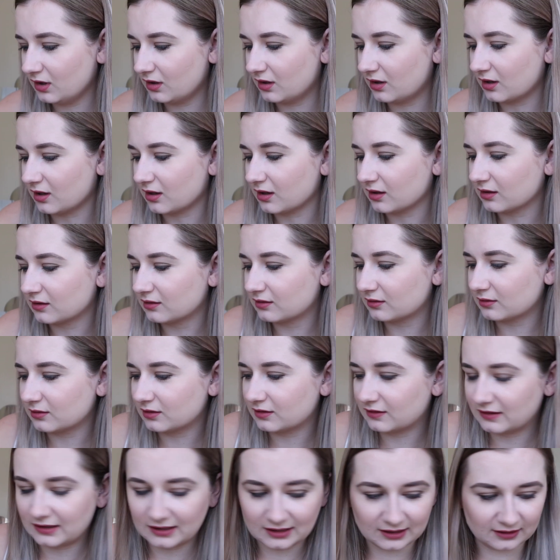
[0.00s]
okay, so I'll
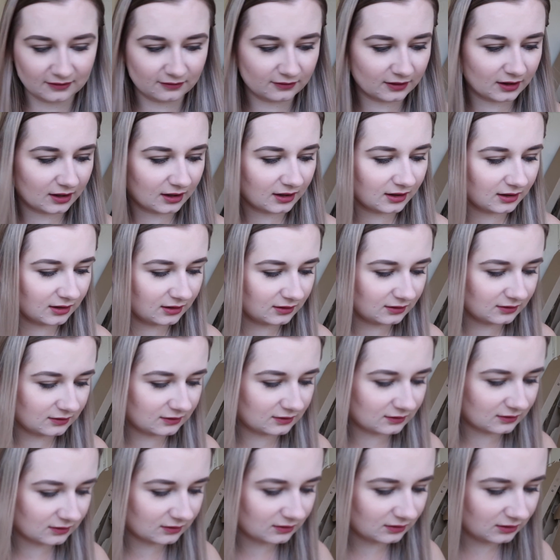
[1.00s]
just leave that.
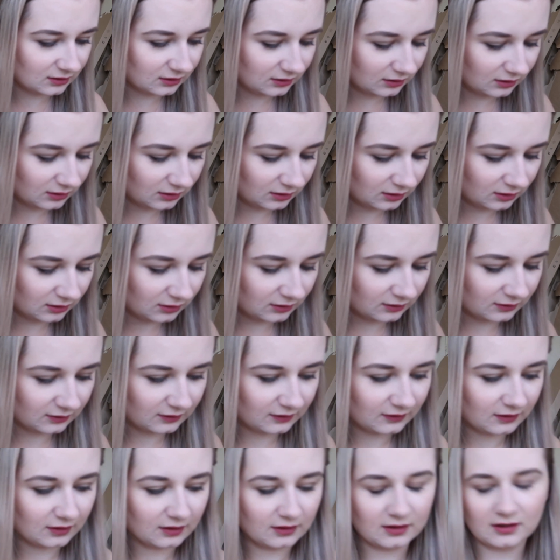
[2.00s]

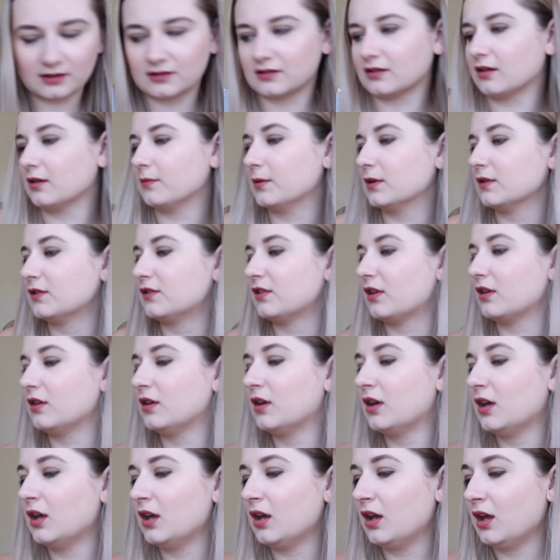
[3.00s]
Start on timer. So,
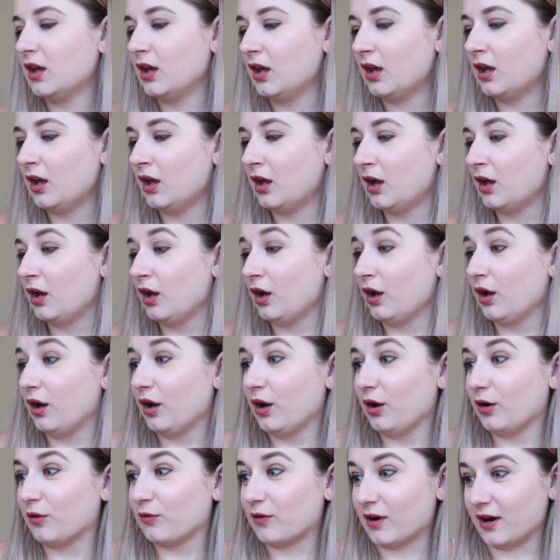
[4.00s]

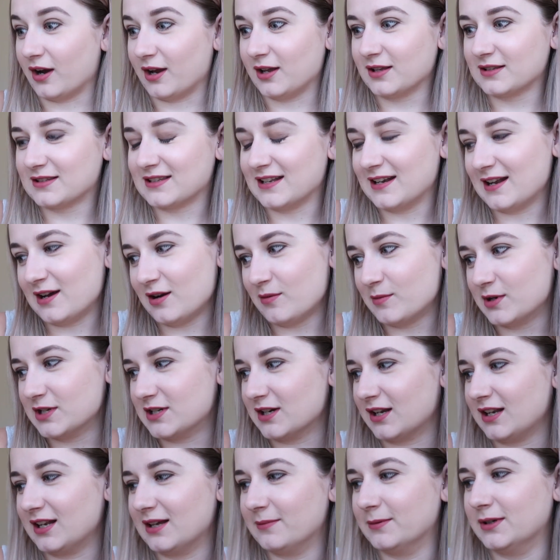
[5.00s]
right, so now my
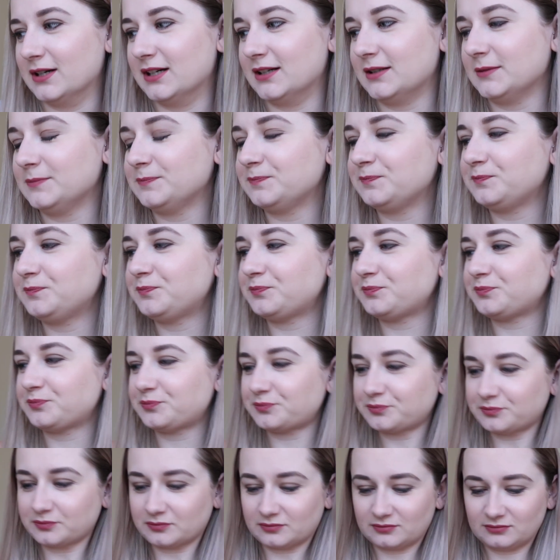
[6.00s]
dilemma
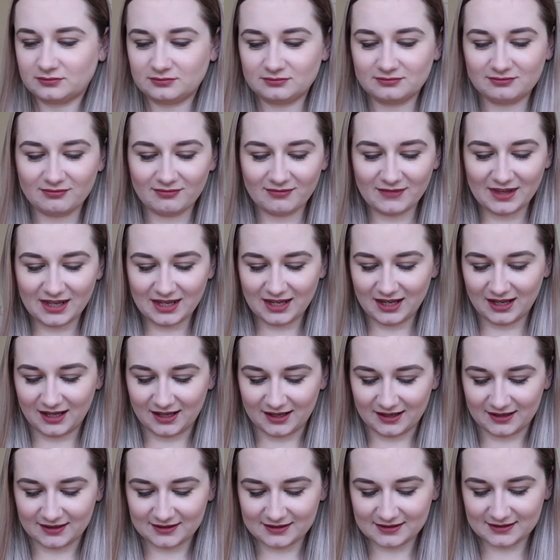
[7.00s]

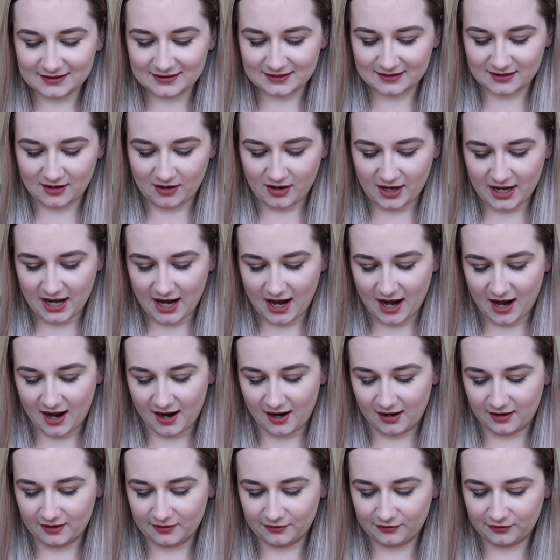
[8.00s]
is I
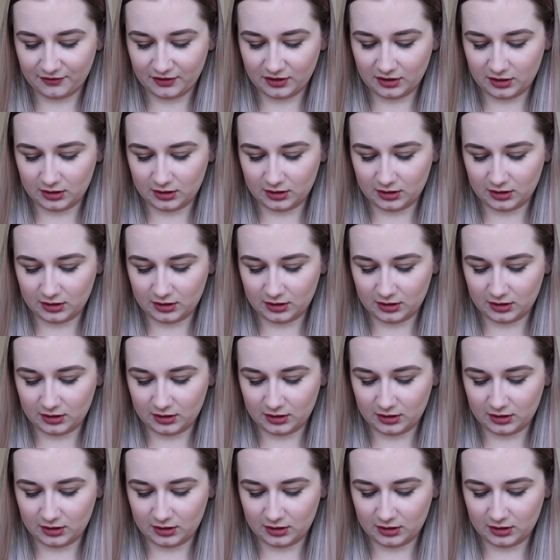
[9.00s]
have